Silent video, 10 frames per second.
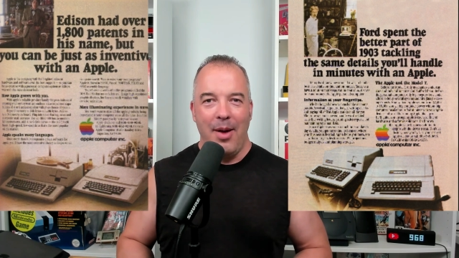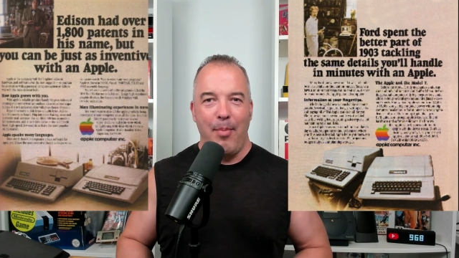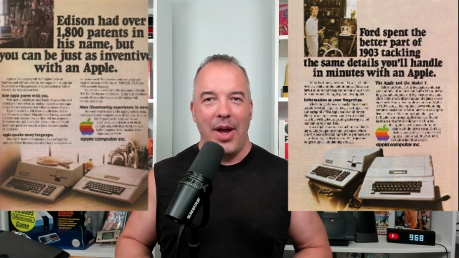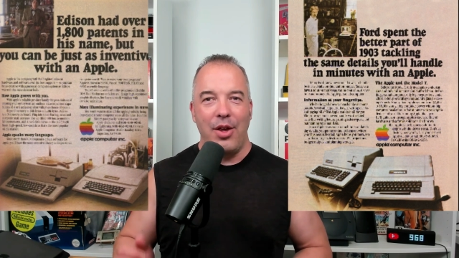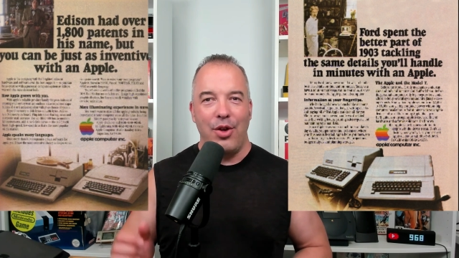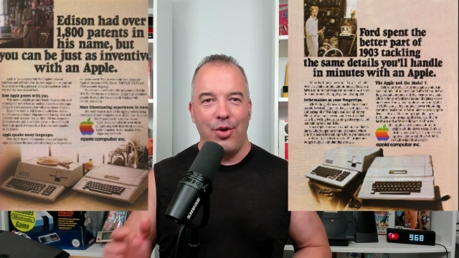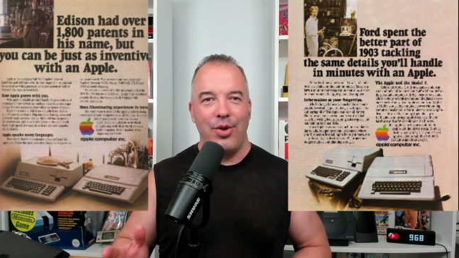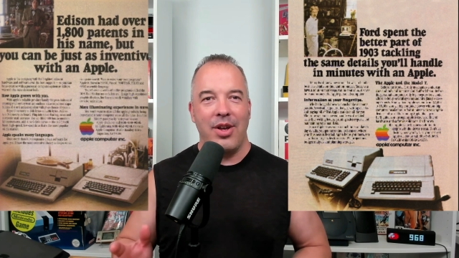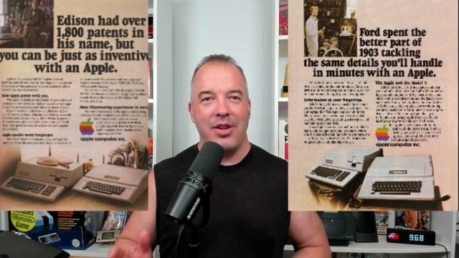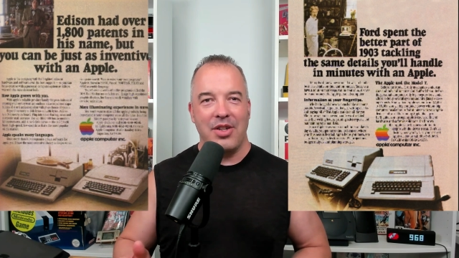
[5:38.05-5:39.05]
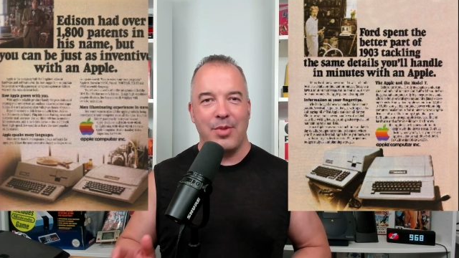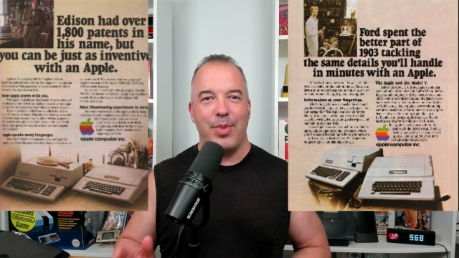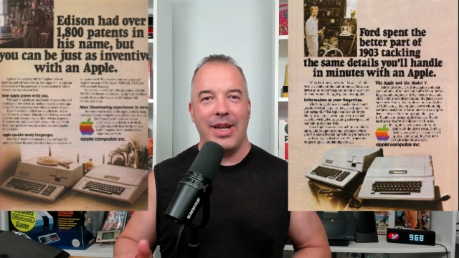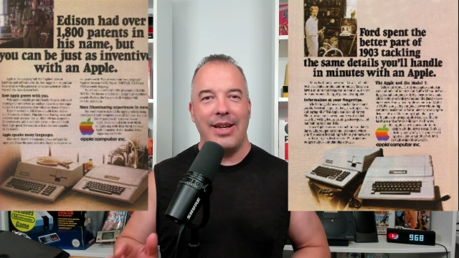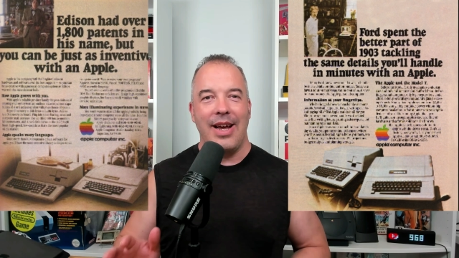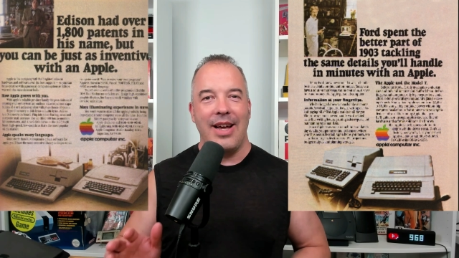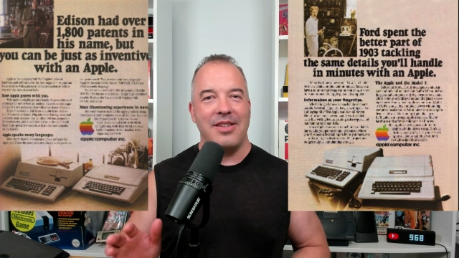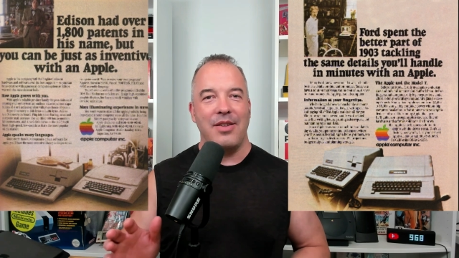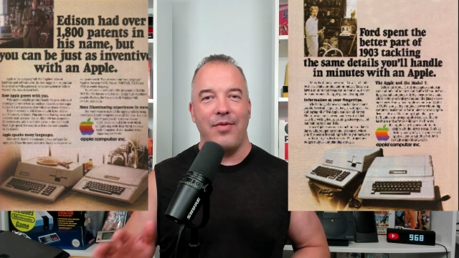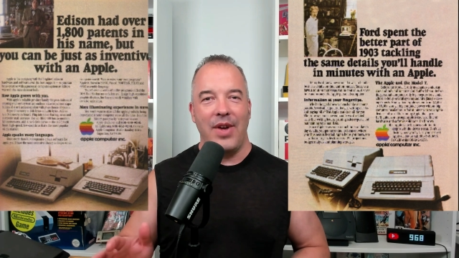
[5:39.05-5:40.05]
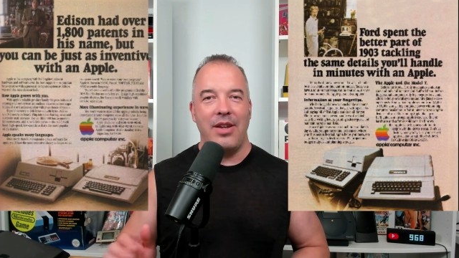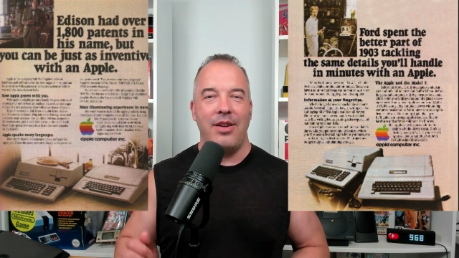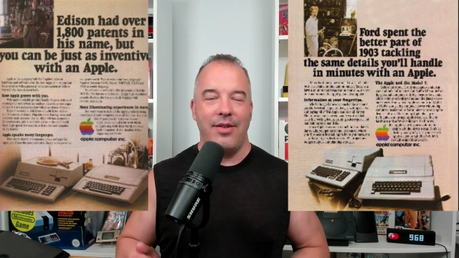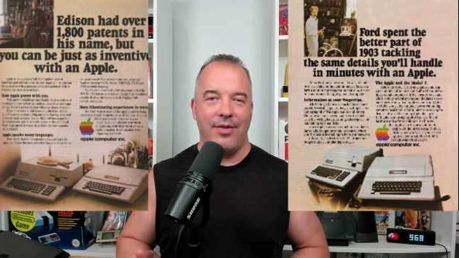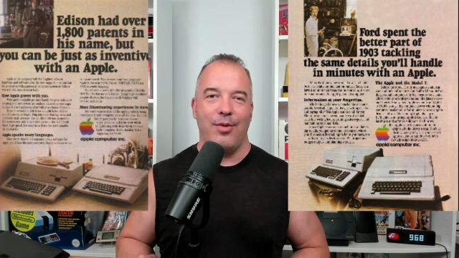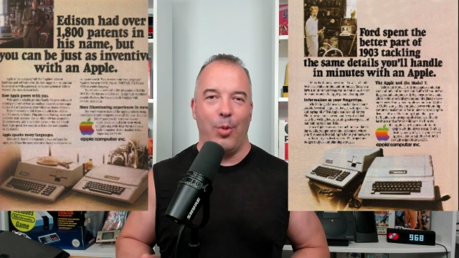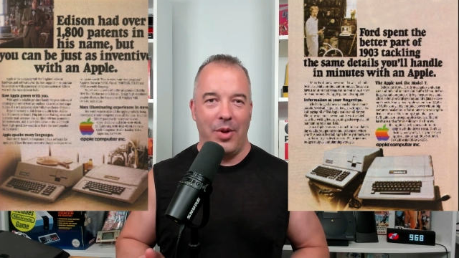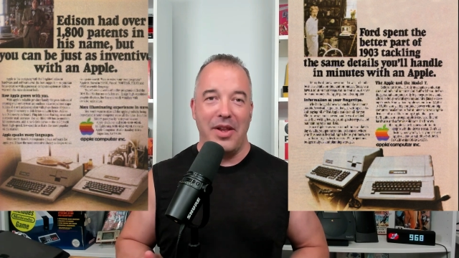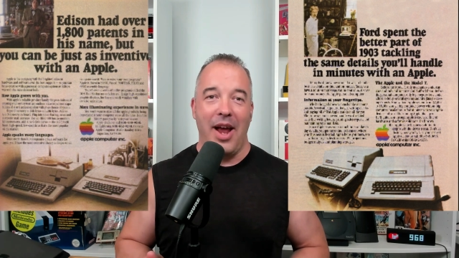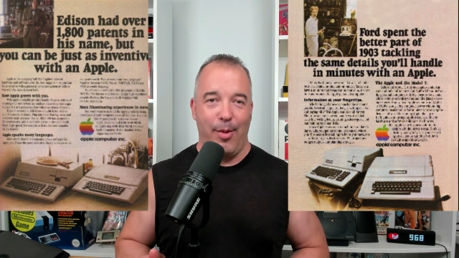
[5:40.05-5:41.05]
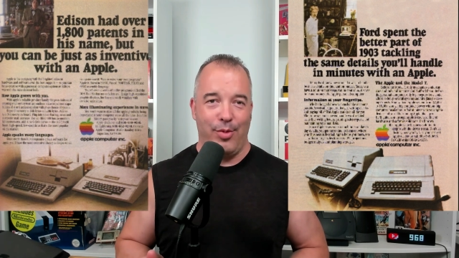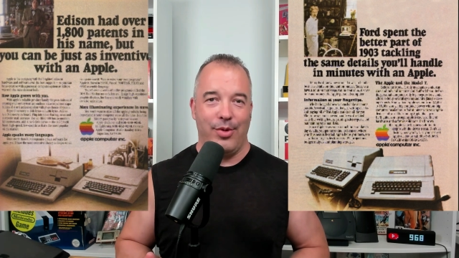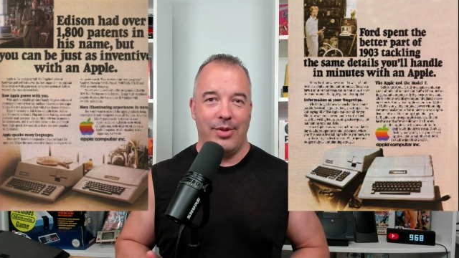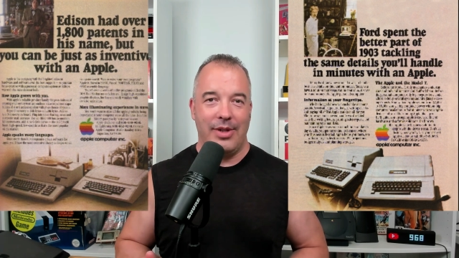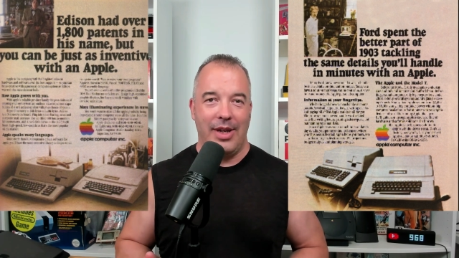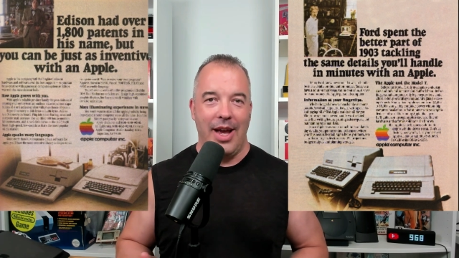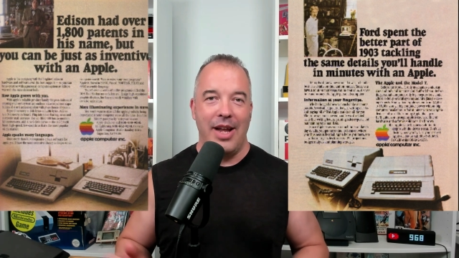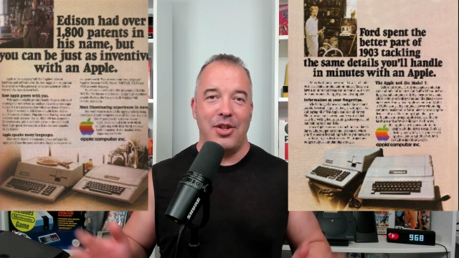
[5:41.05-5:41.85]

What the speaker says: but you can just be as inventive with an Apple. And